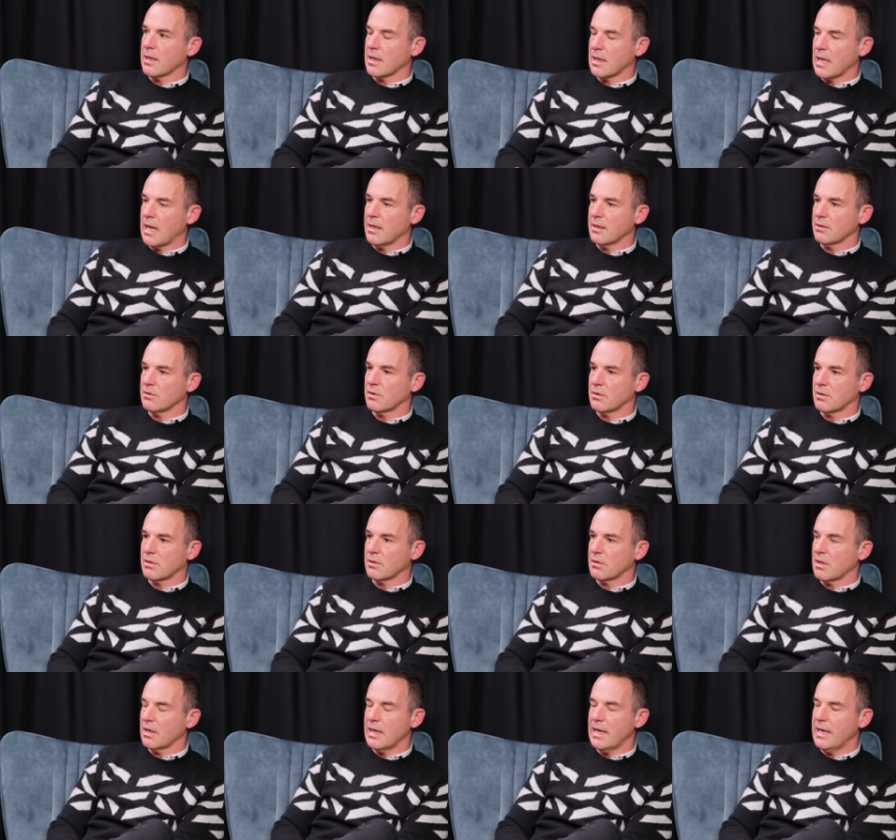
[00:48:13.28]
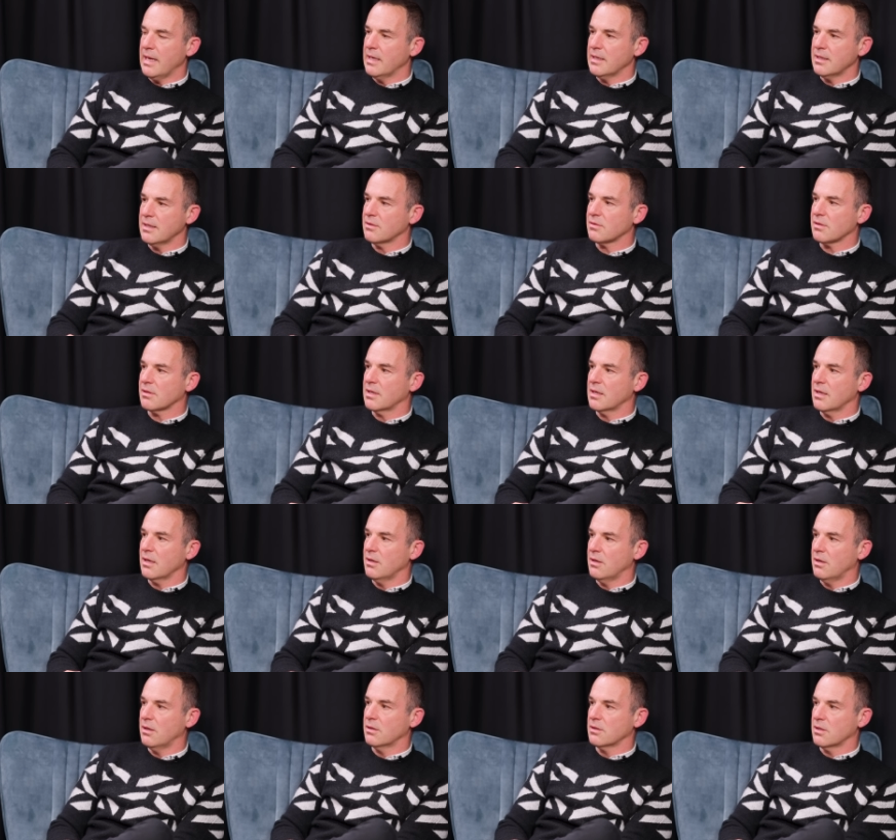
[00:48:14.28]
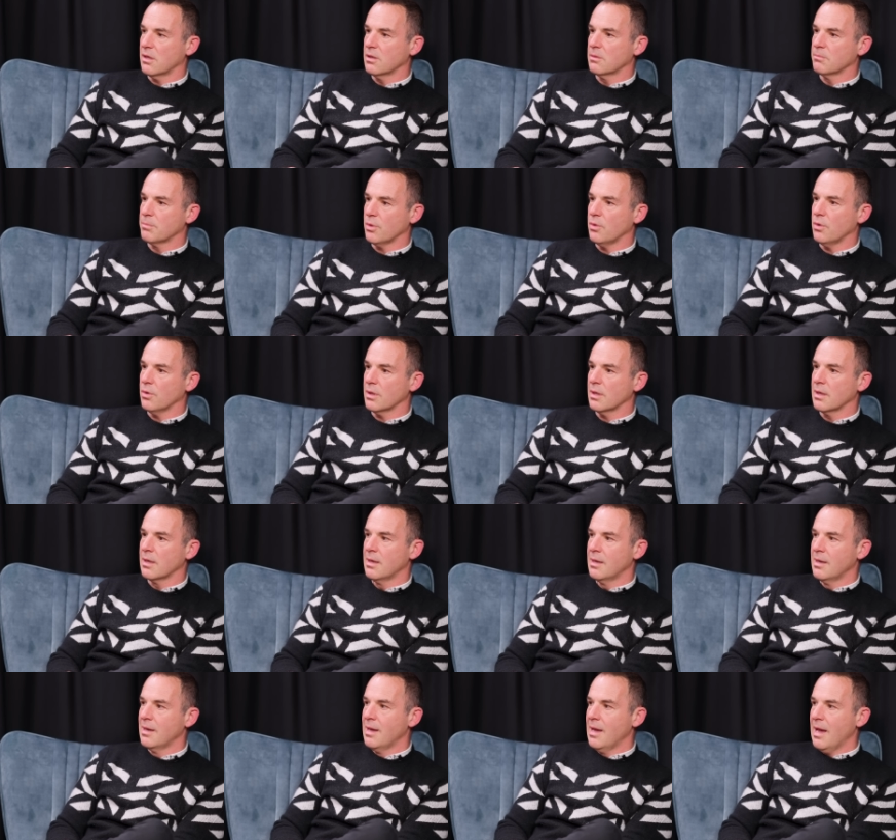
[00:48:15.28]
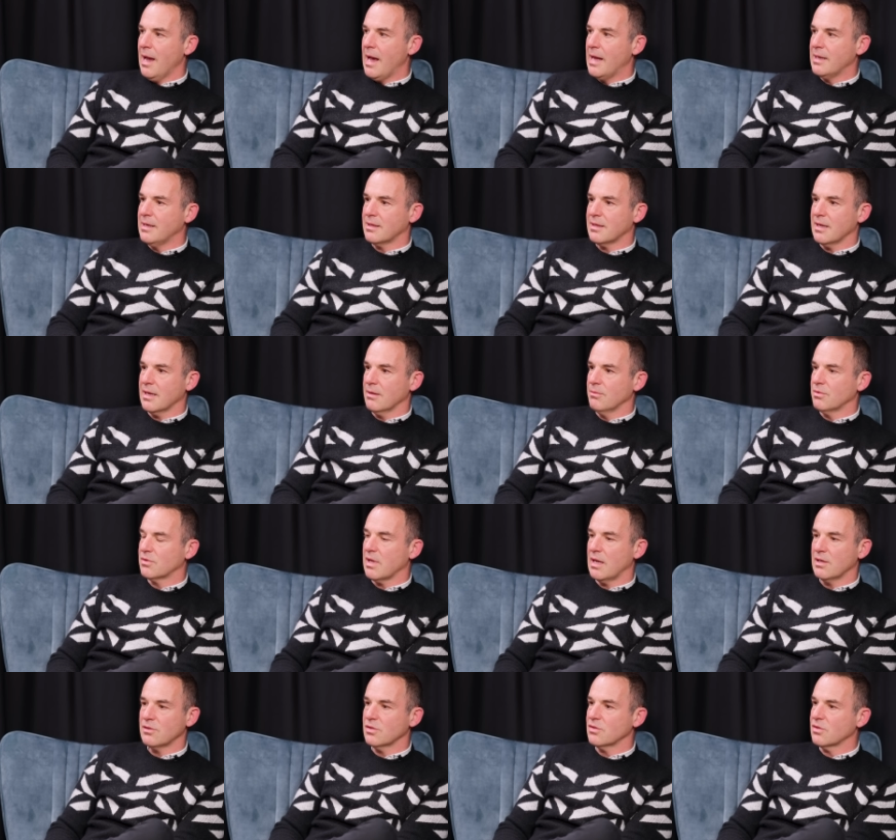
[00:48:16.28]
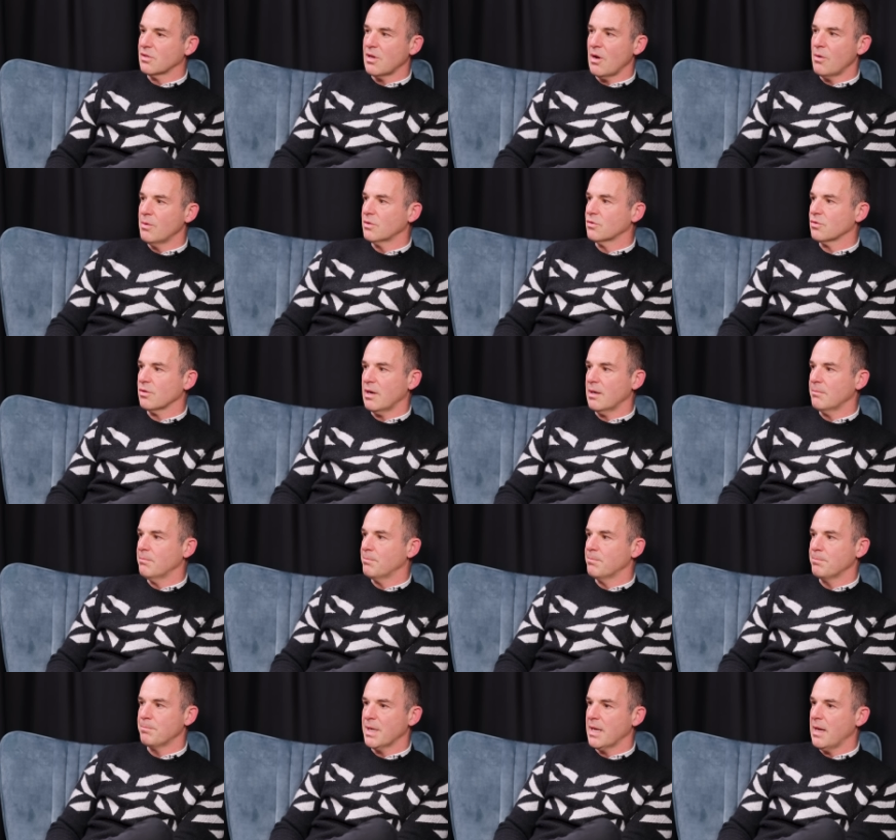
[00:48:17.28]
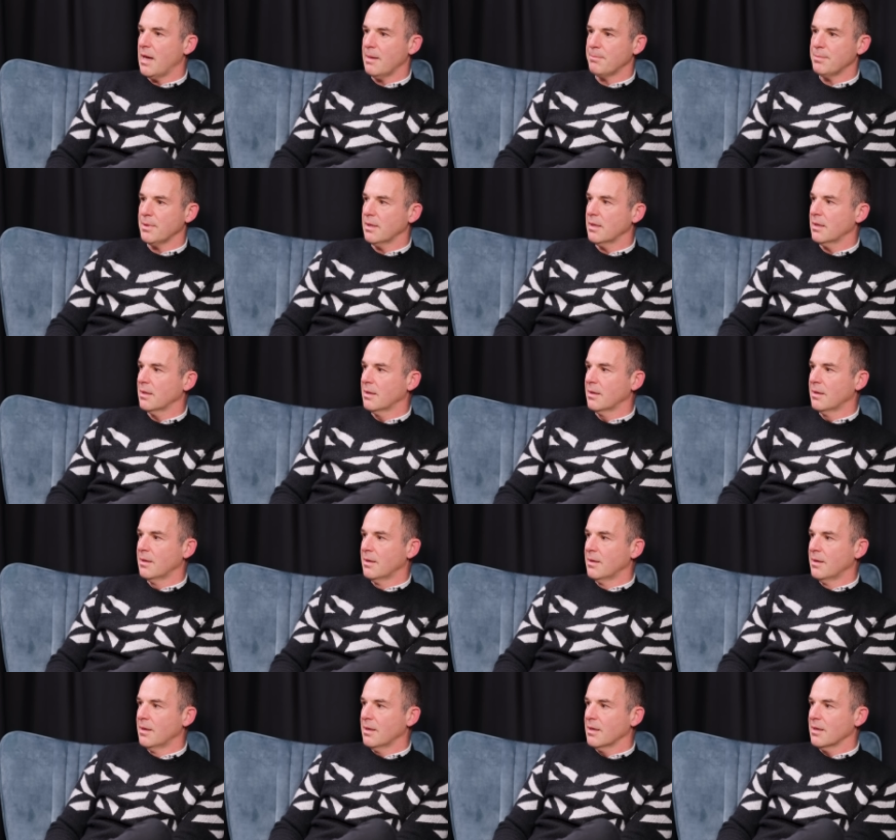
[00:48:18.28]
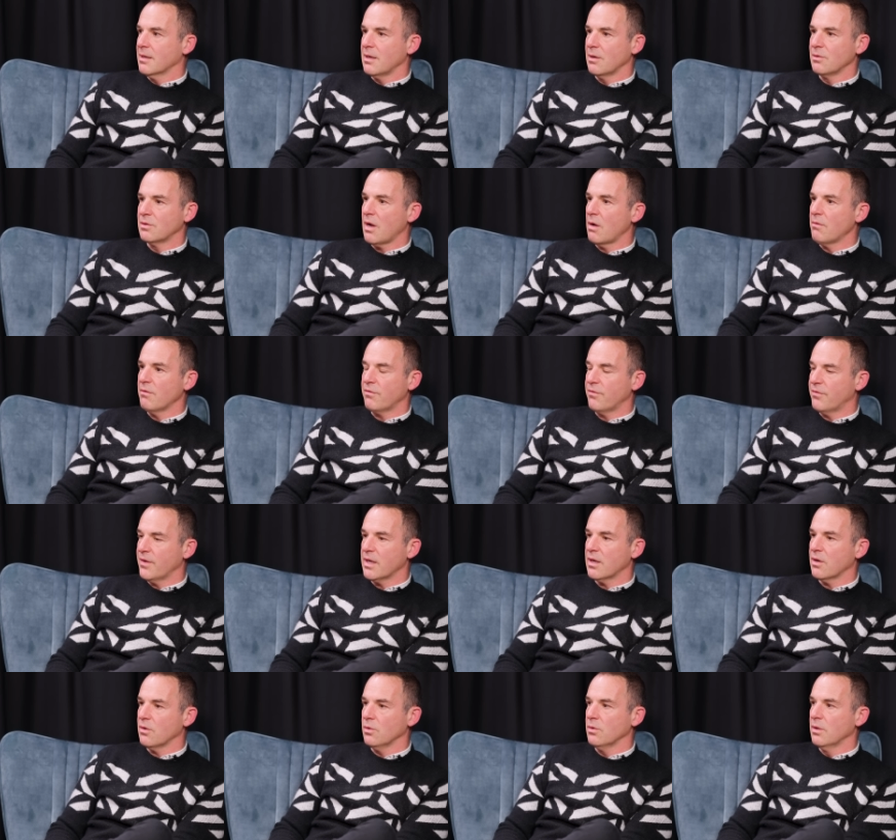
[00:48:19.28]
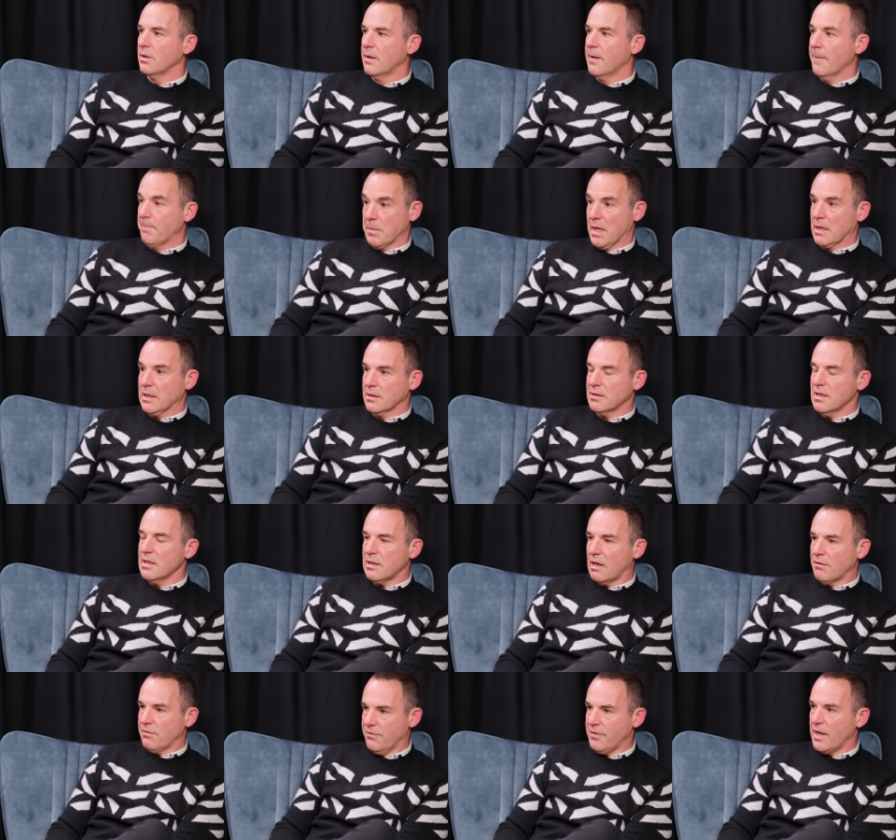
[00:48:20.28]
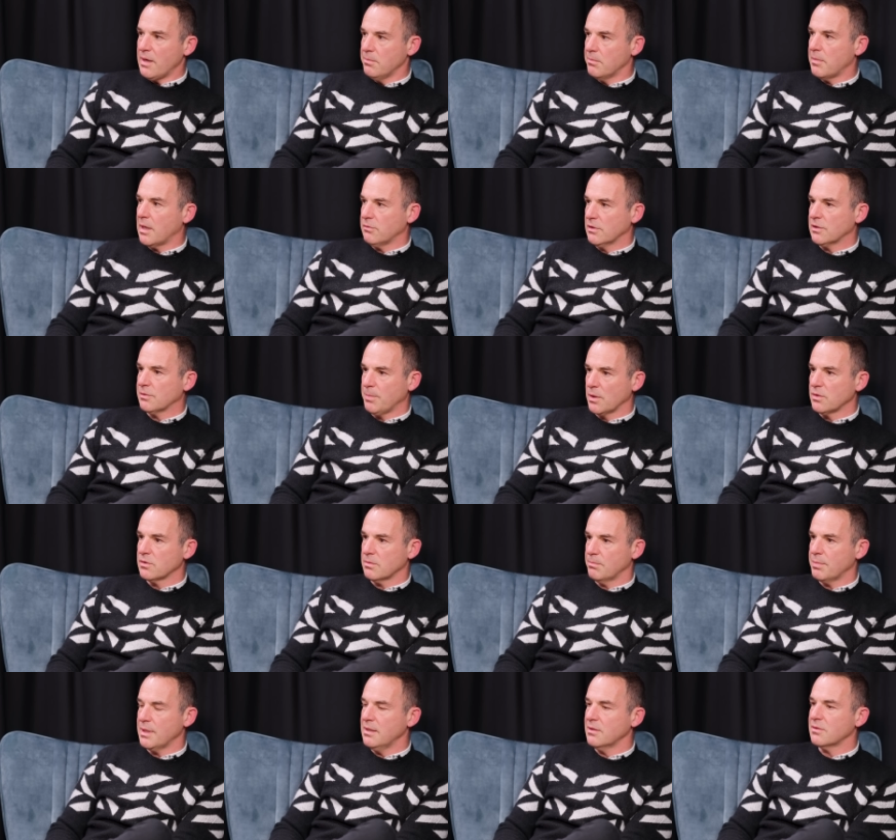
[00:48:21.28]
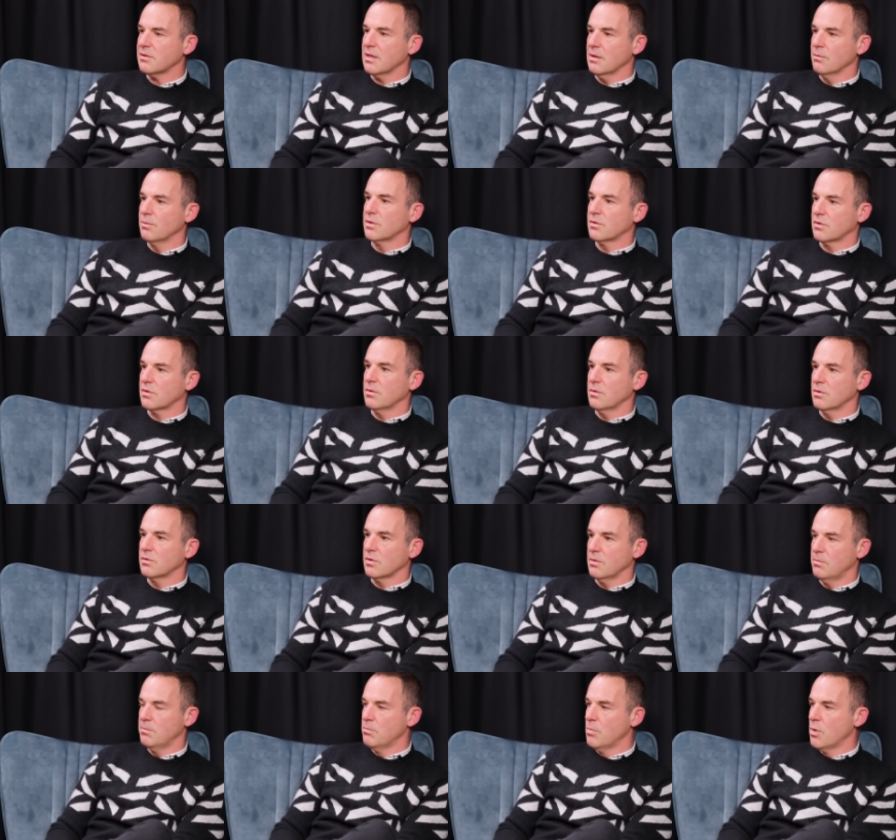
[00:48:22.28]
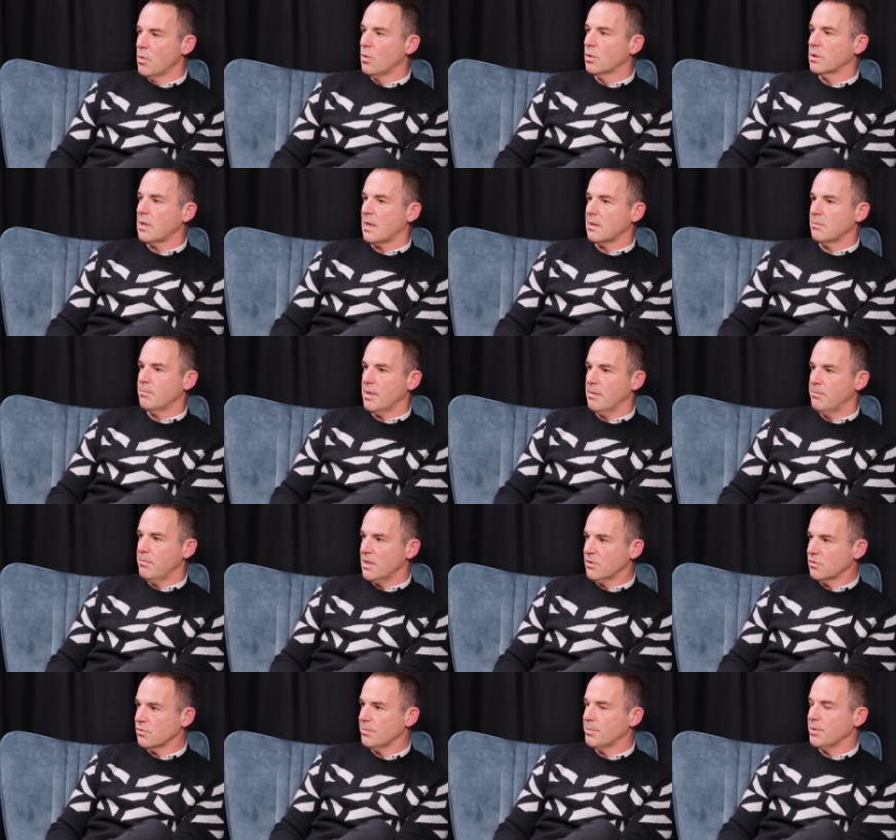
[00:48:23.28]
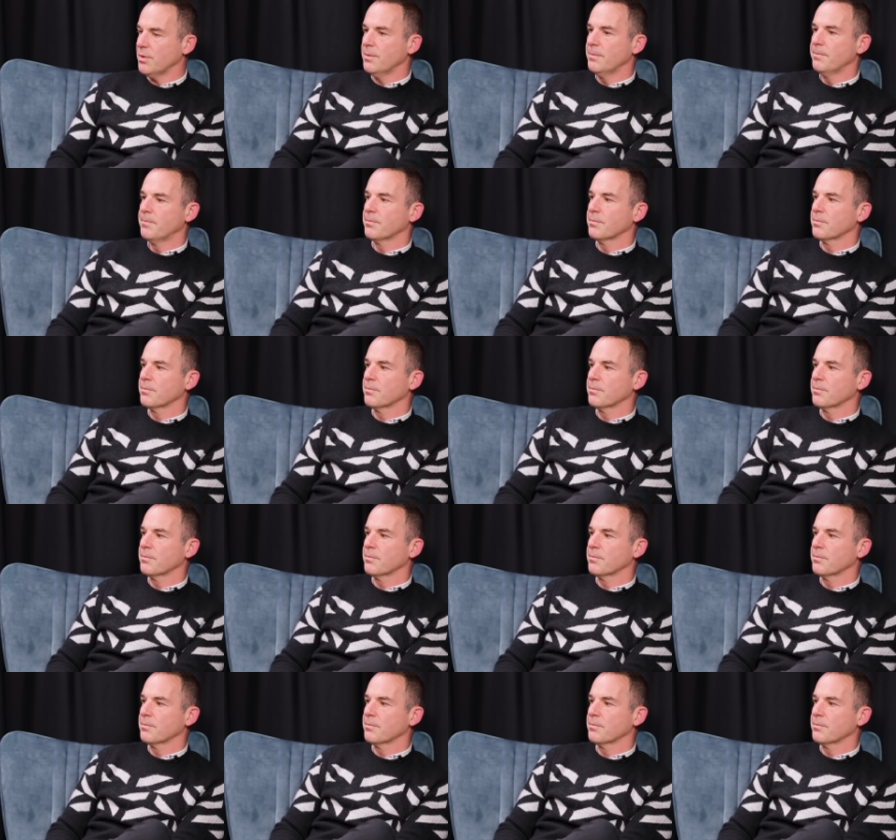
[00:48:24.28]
that hideously hurt young boy anything, it was like, just go and try and be happy. You know, don't feel, and I did, I felt my responsibility was to, to mourn and be miserable.